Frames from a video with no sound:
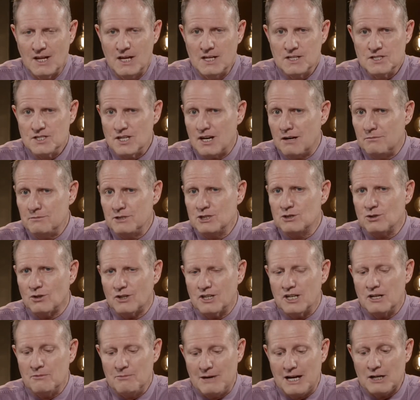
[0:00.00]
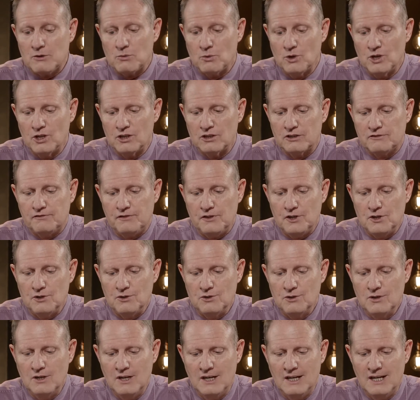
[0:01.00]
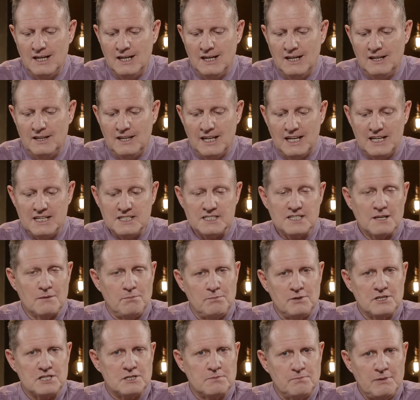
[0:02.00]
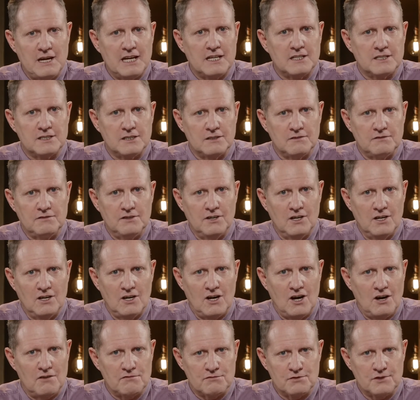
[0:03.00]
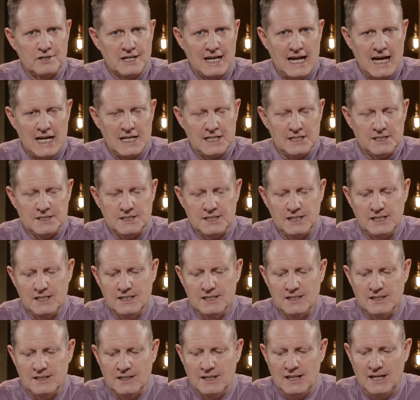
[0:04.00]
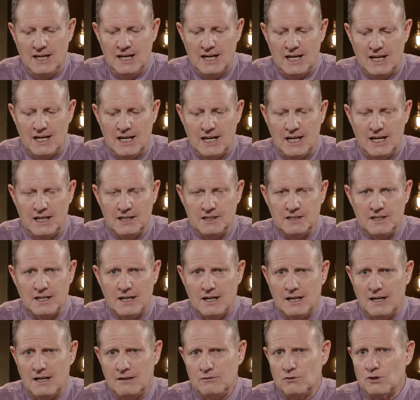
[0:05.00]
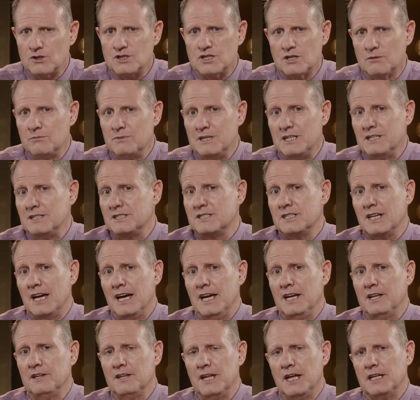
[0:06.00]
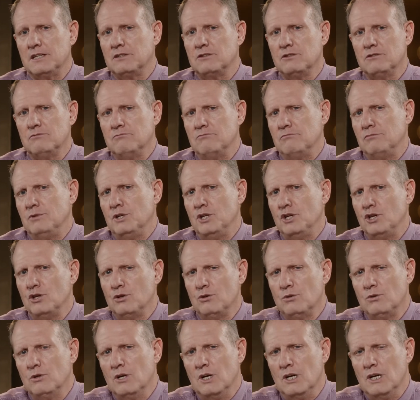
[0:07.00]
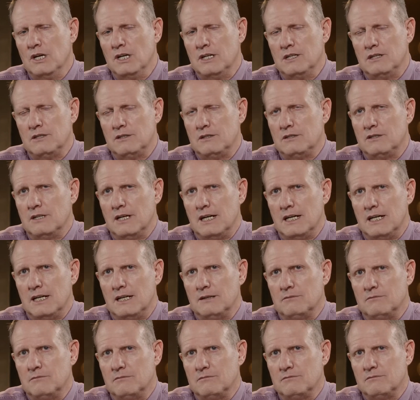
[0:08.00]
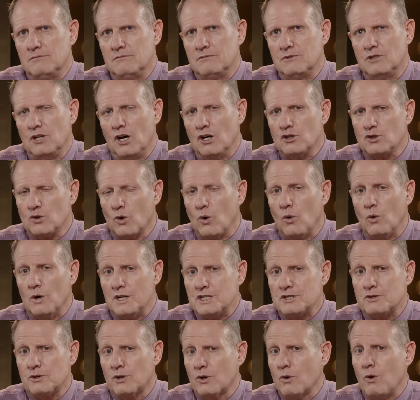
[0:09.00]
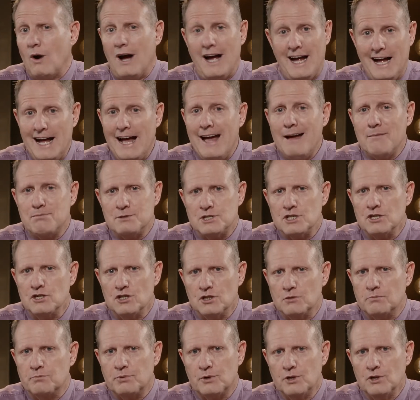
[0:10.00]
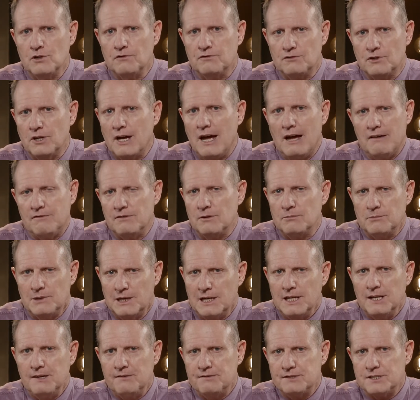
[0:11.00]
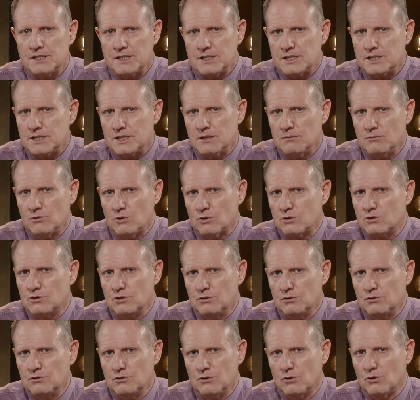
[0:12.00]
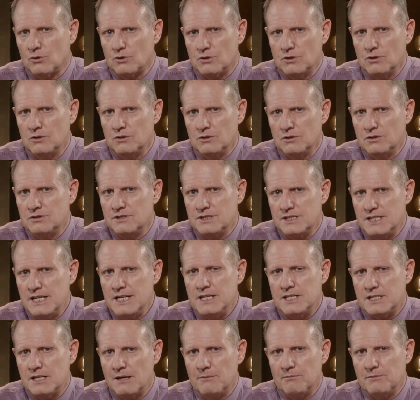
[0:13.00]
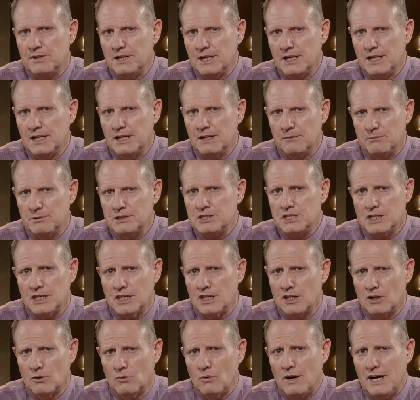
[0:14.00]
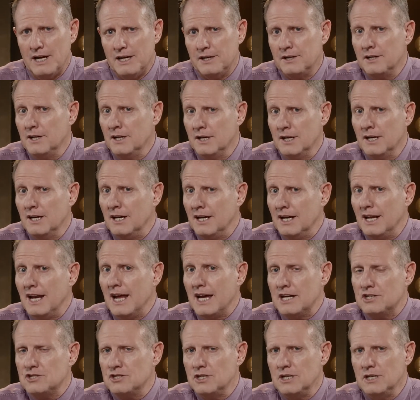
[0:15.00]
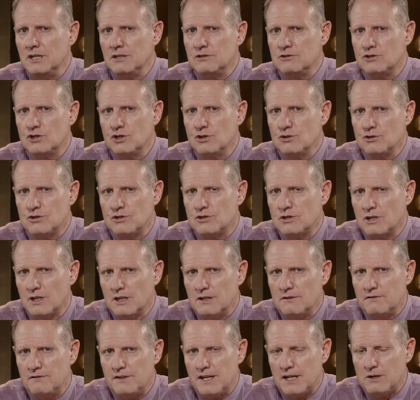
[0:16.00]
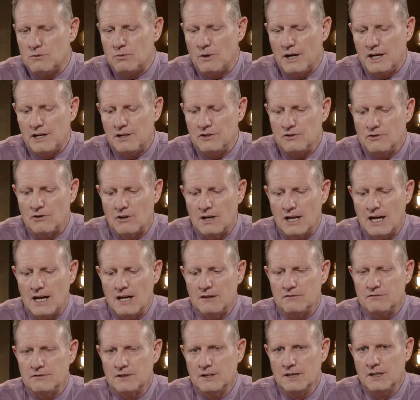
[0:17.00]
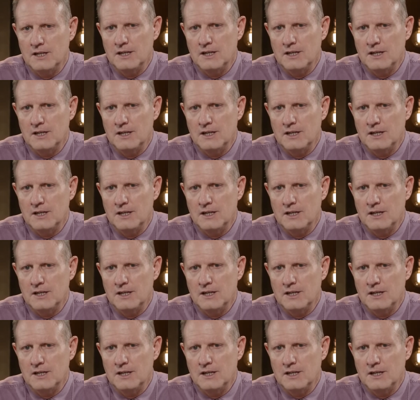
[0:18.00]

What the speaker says: So I've been talking about worldview that is a perspective of reality. And I've also been saying that you don't always require absolute proof to have a belief system or to see something in a particular way and actually choose to live that way in your life.